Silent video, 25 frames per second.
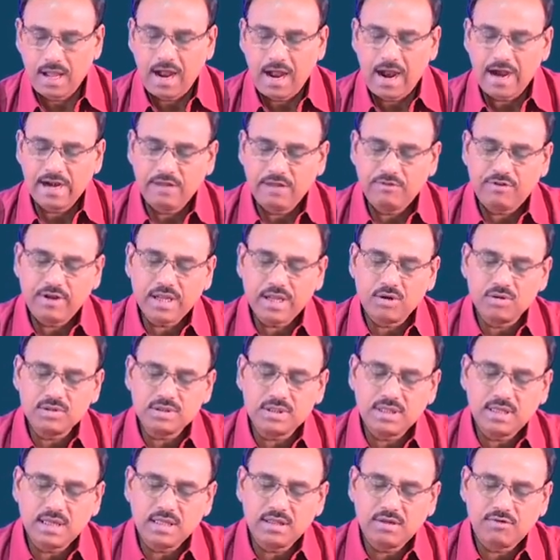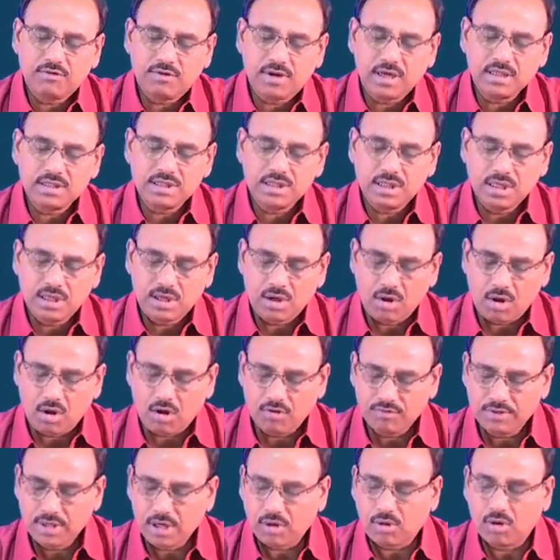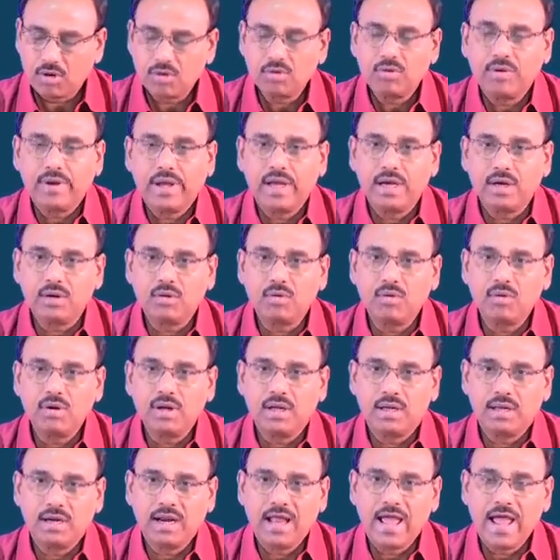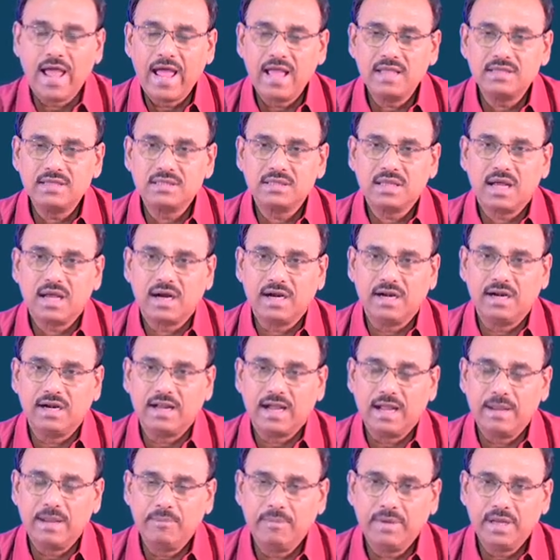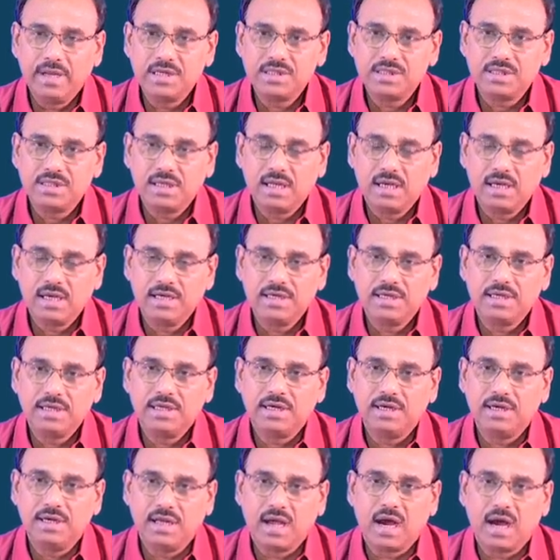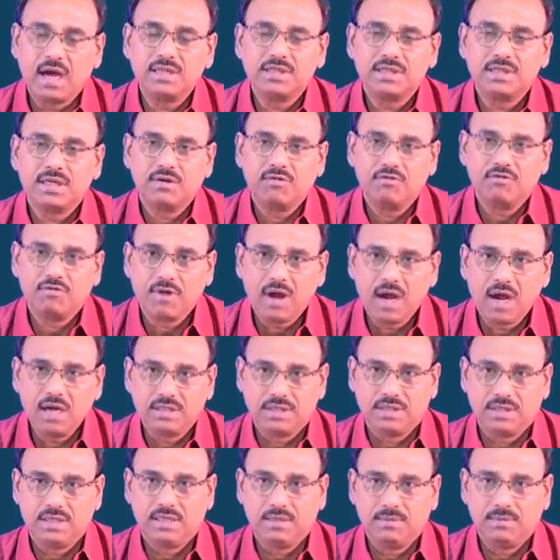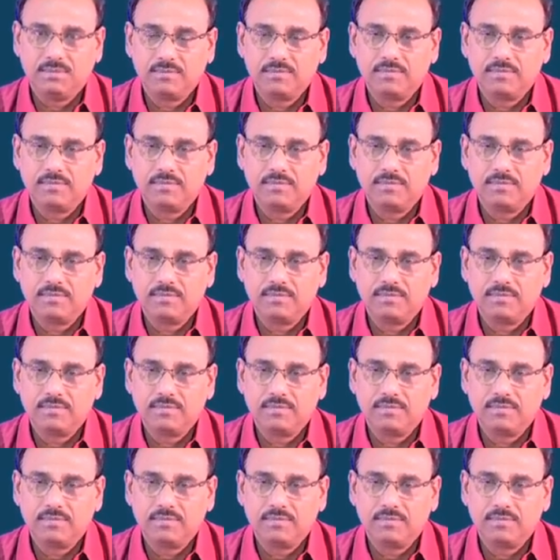And if I consider the function of the autoencoder as a dimensionality reduction function,